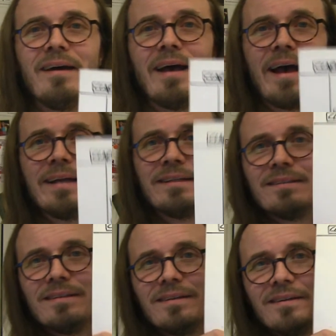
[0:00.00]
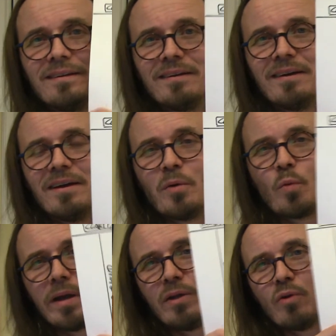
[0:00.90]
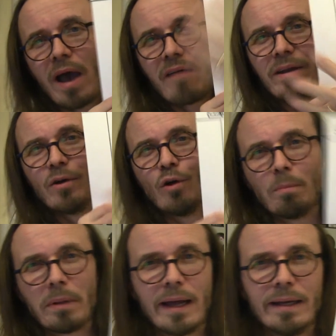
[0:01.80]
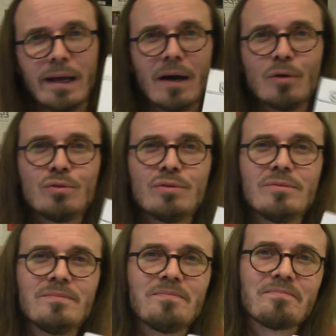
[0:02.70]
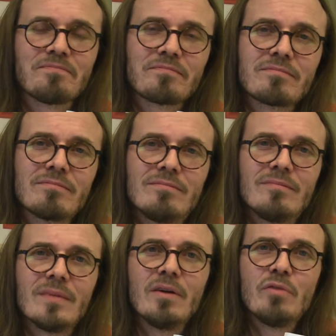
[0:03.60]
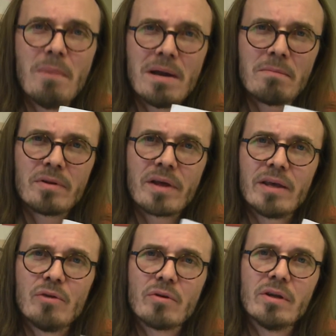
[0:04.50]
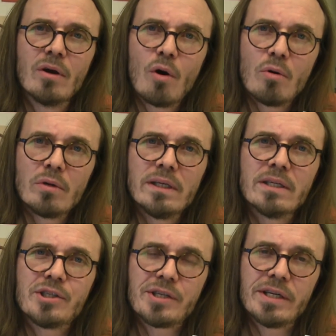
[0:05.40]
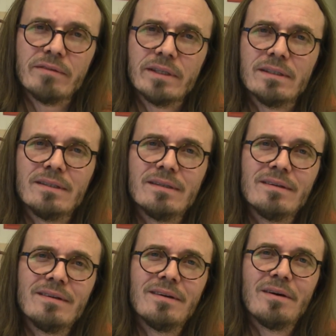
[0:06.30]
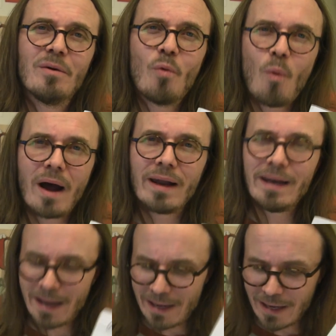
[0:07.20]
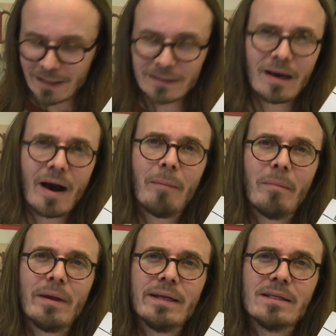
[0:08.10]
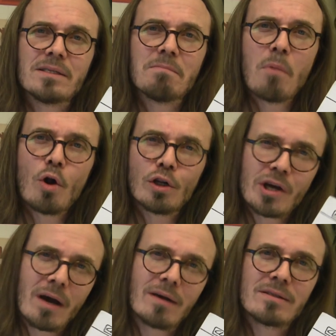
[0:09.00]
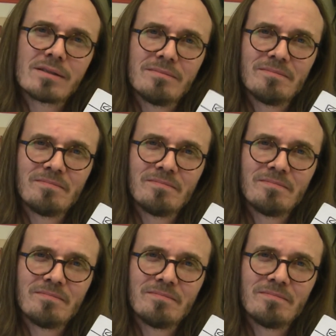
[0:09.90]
And when you have it all planned out, remember that you can only achieve it one day at a time, in small chunks.